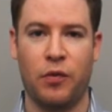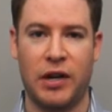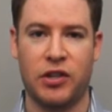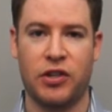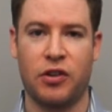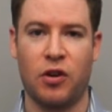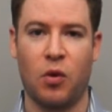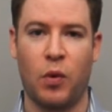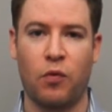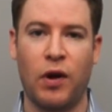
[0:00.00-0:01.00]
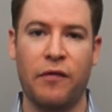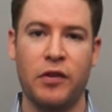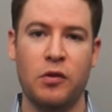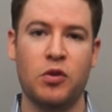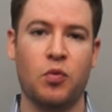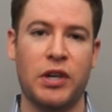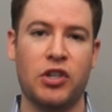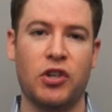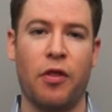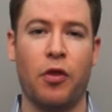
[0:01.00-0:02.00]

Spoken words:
register when revenues reach